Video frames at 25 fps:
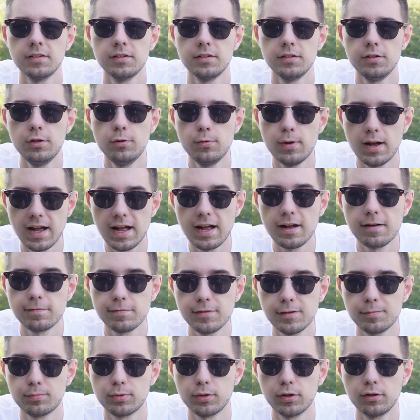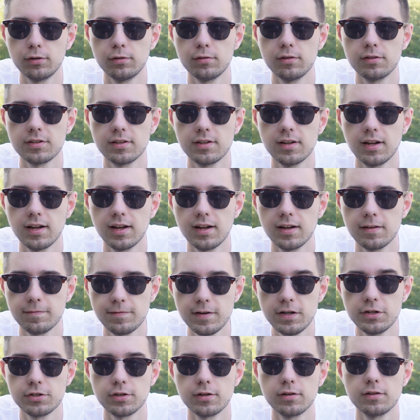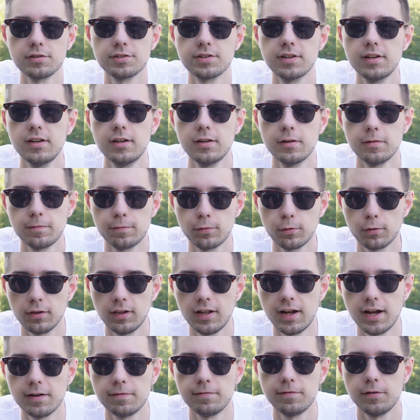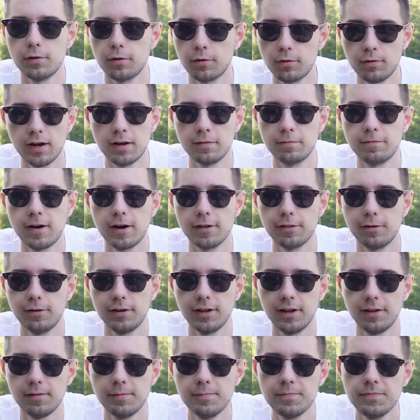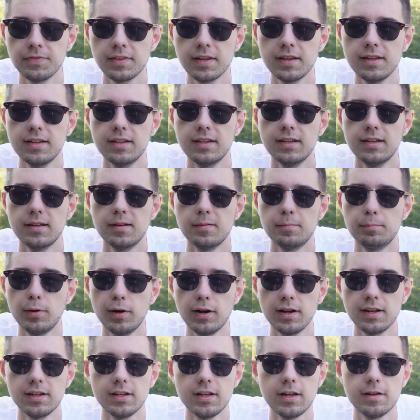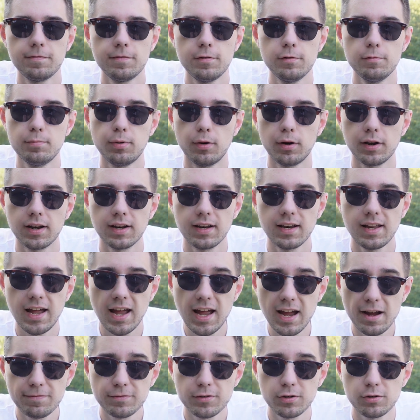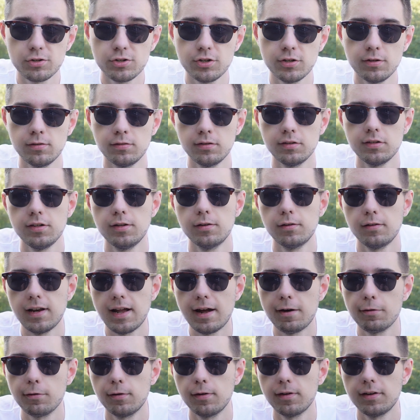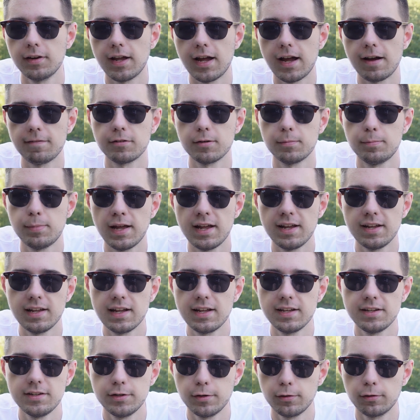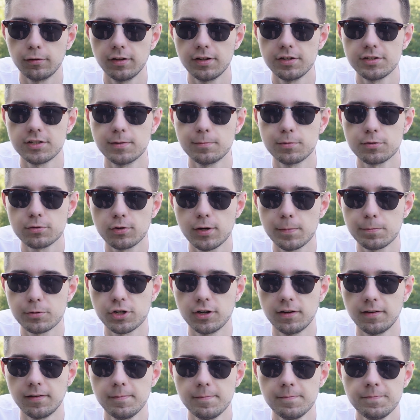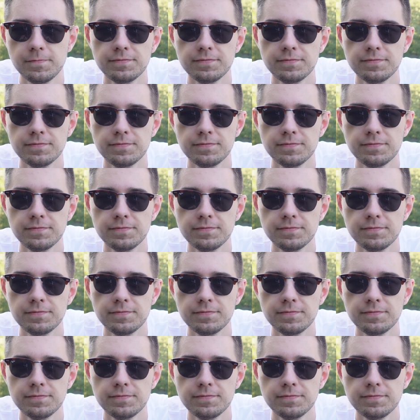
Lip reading: you have the Pro features for life. You're grandfathered in. But if you bought it after June, you're now going to have to pay a yearly subscription.